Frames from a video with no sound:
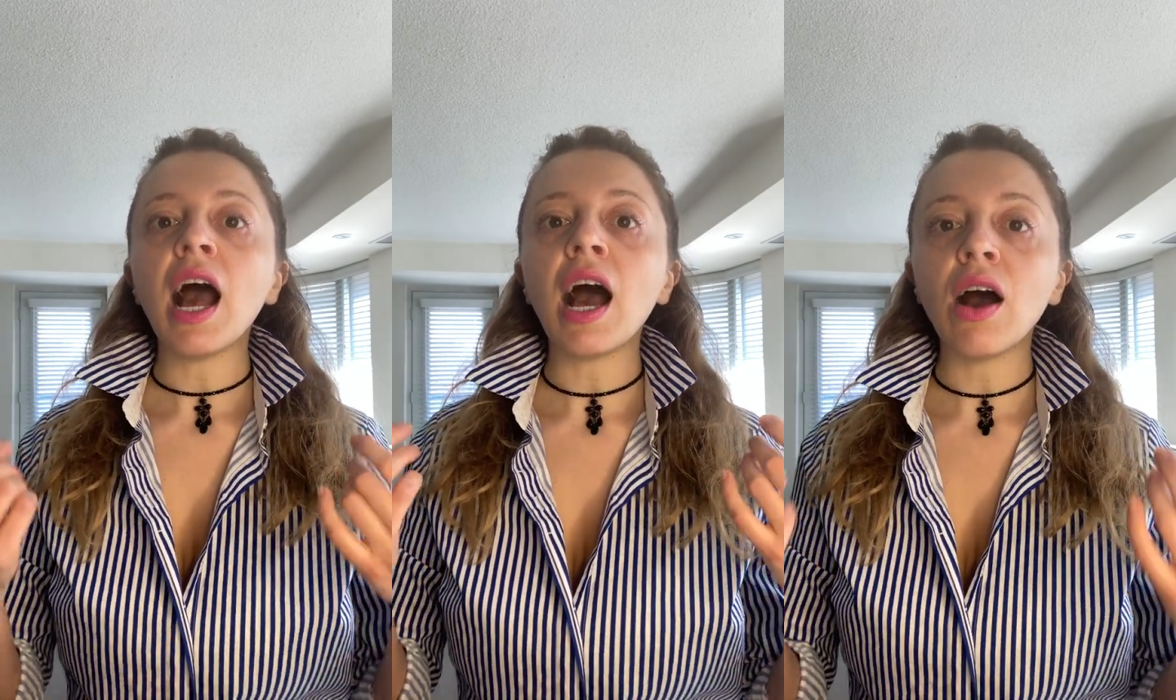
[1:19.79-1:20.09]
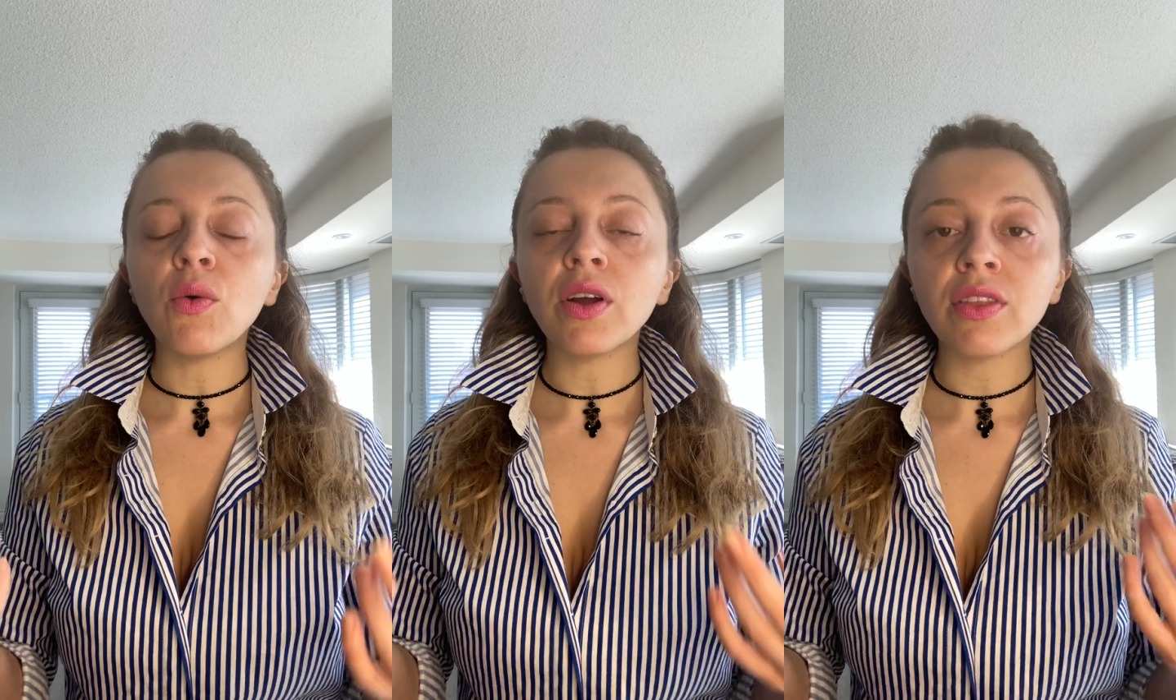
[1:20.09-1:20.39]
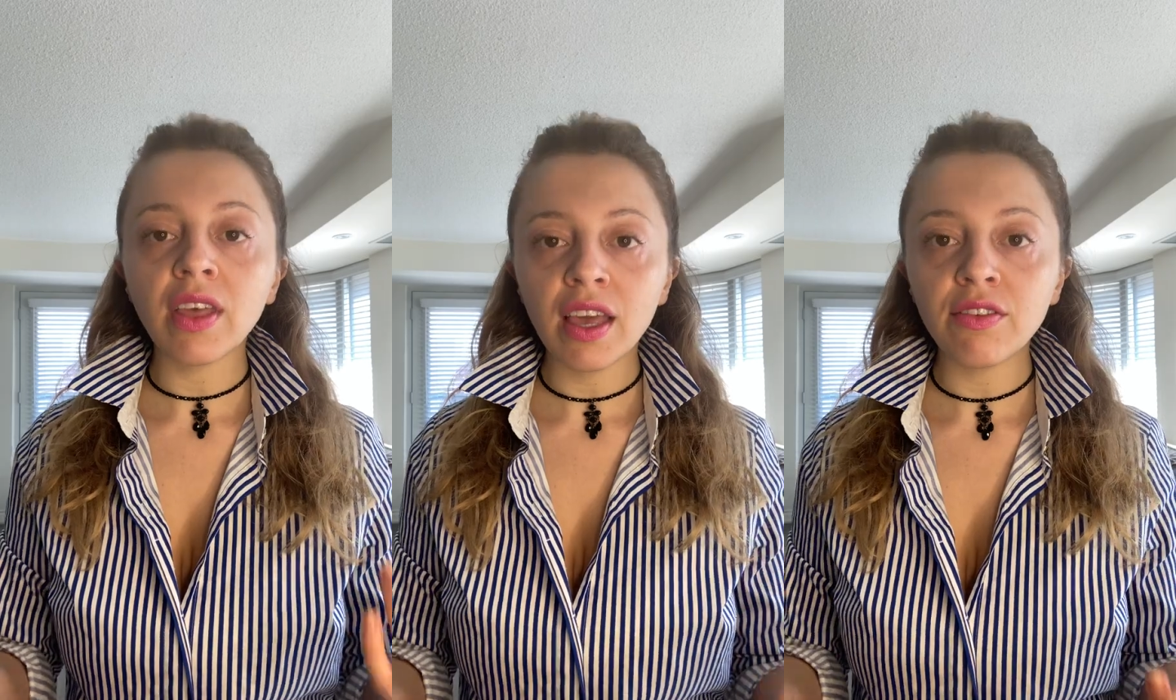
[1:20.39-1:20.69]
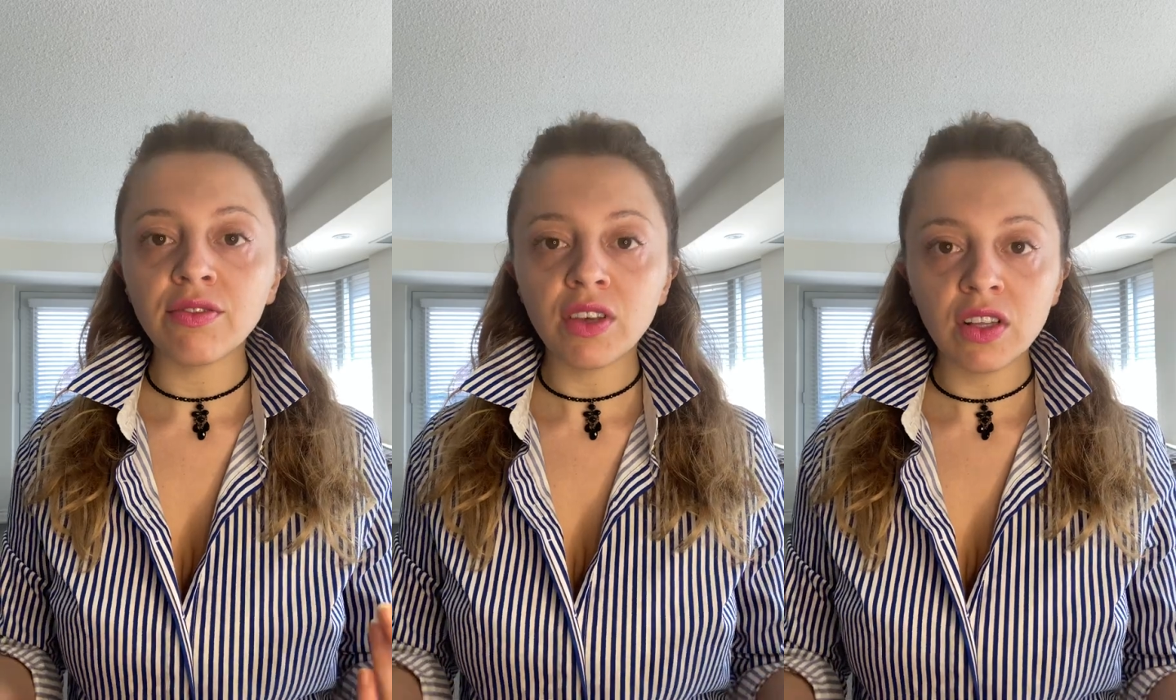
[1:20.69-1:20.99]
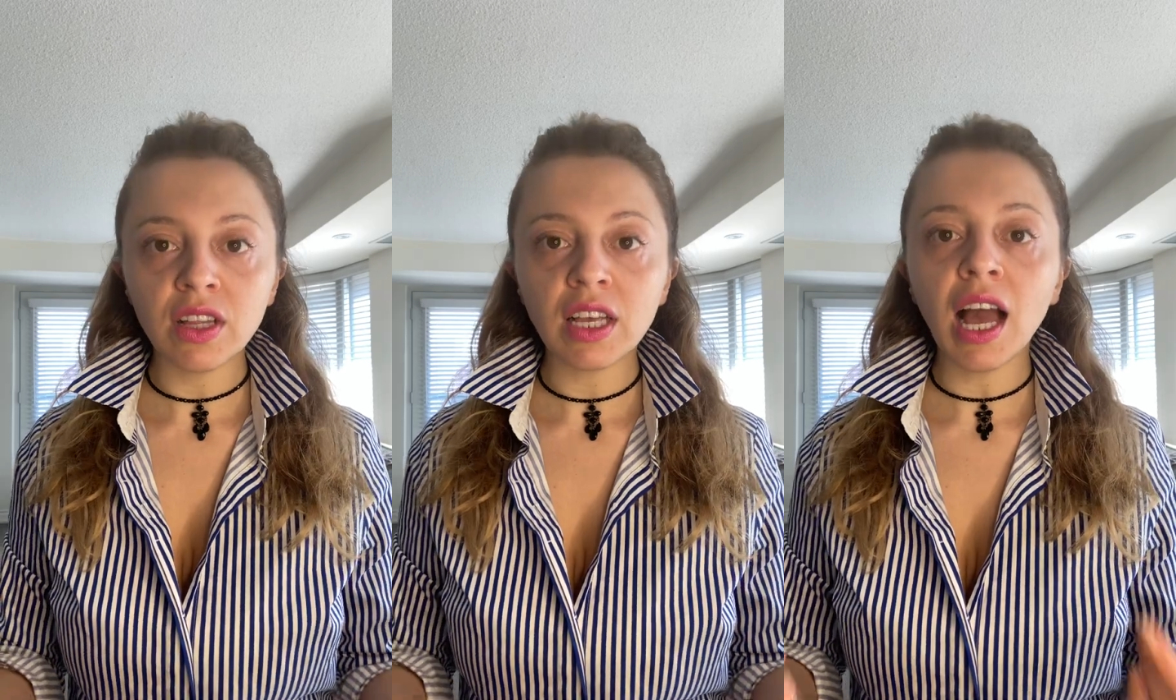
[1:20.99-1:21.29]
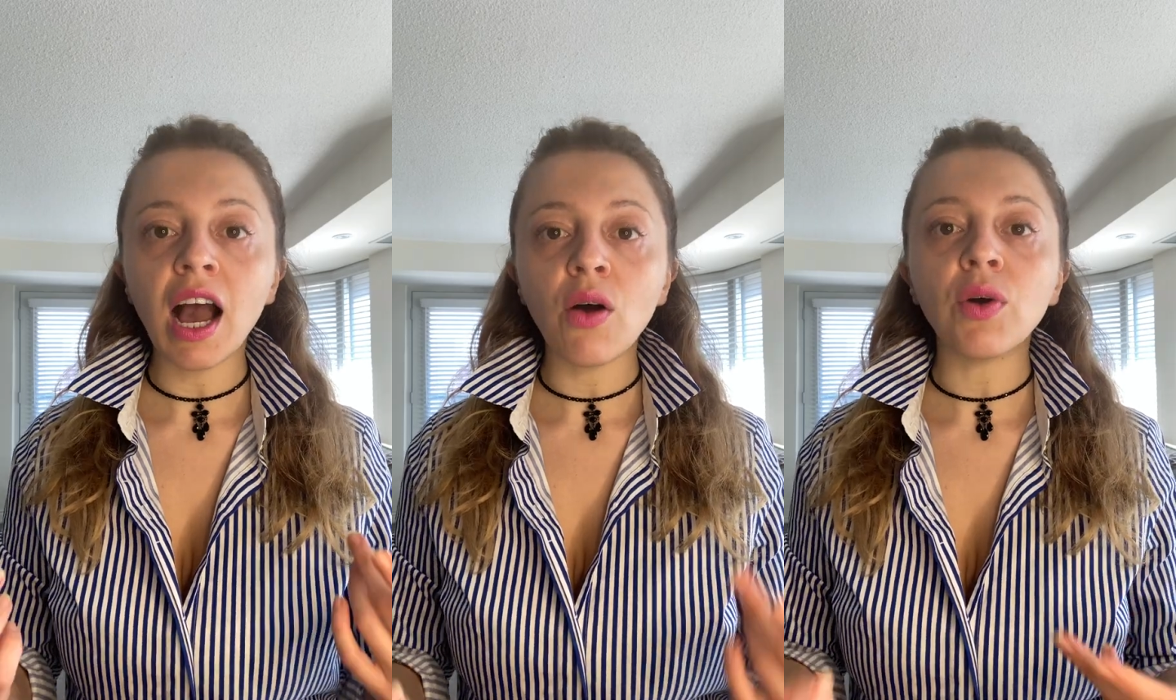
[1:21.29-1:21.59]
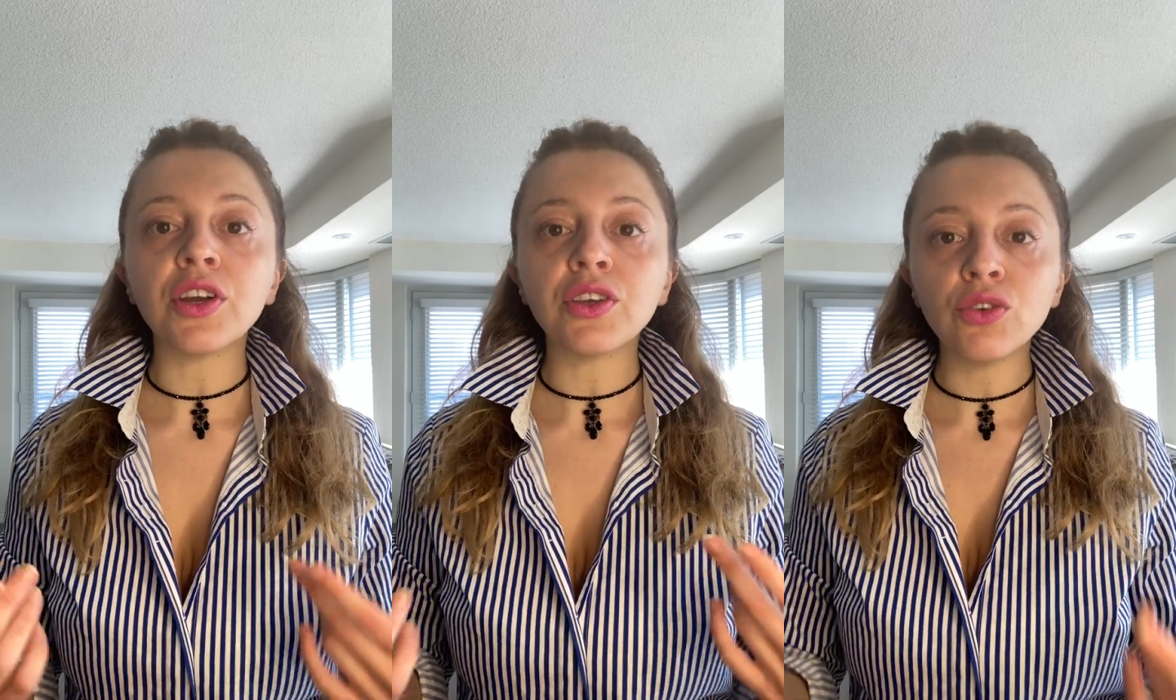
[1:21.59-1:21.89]
How are they feeling? How
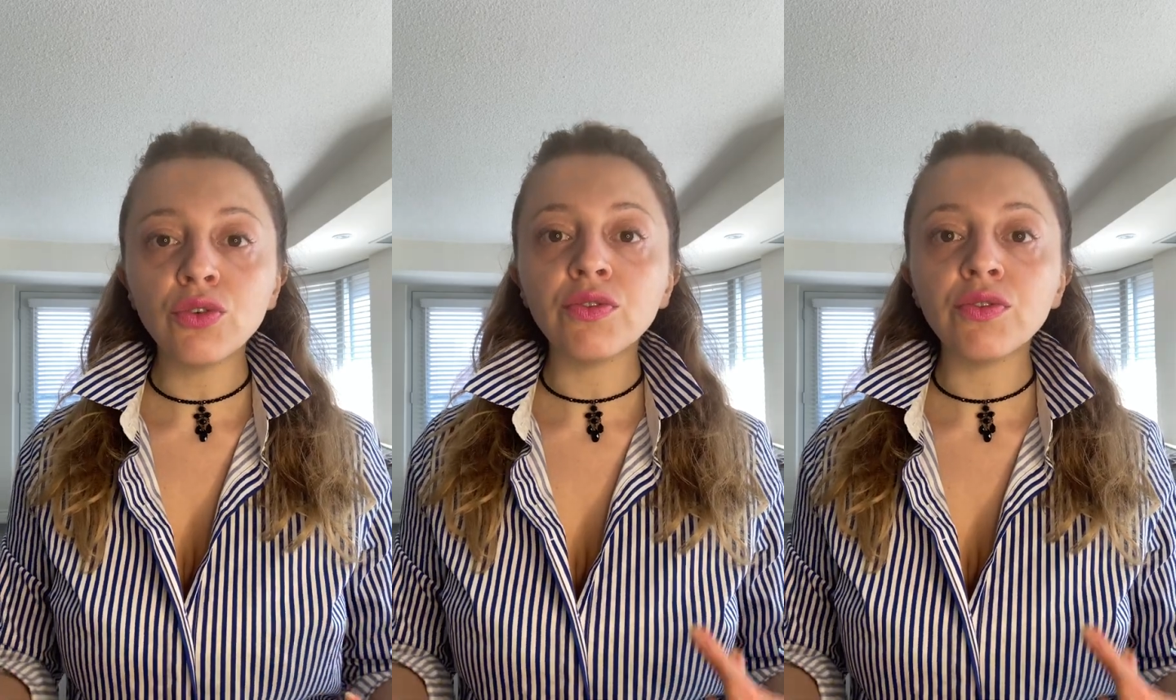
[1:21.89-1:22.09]
are you